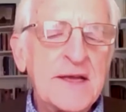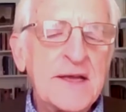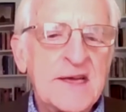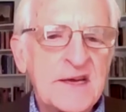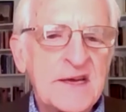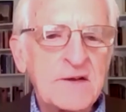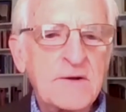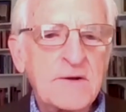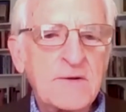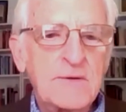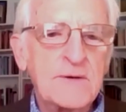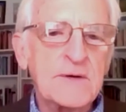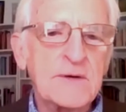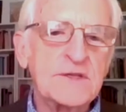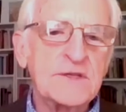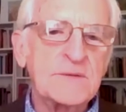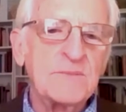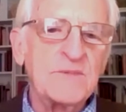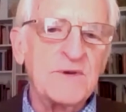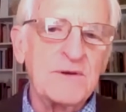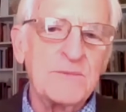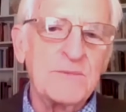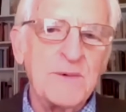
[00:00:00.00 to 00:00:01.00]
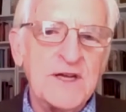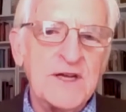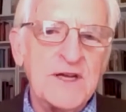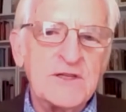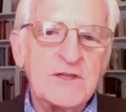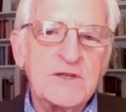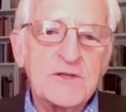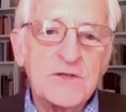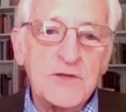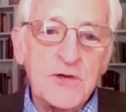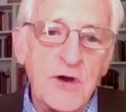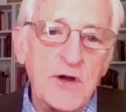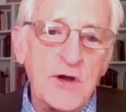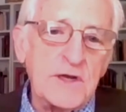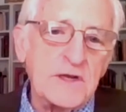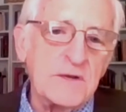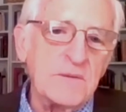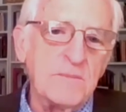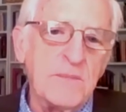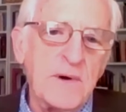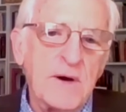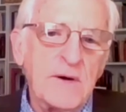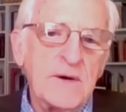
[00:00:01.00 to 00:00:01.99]
And of course, Mirabai just
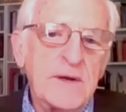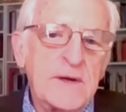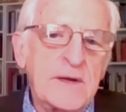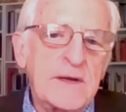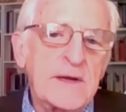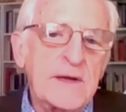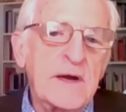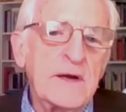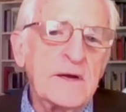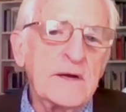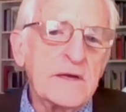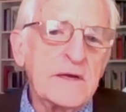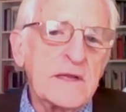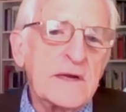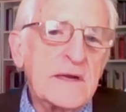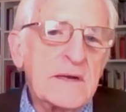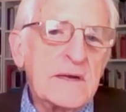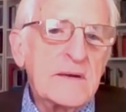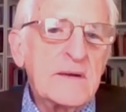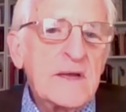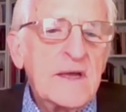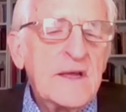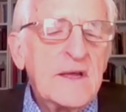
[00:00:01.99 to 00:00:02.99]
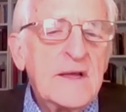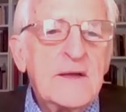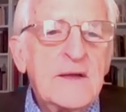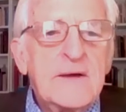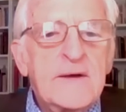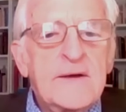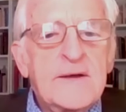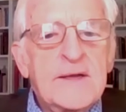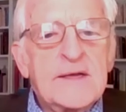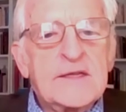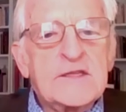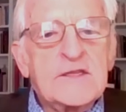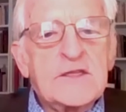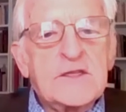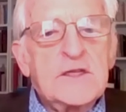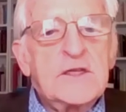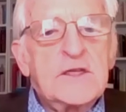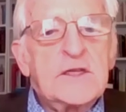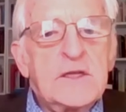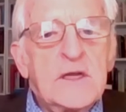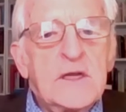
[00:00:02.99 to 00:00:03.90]
talked about a garden, and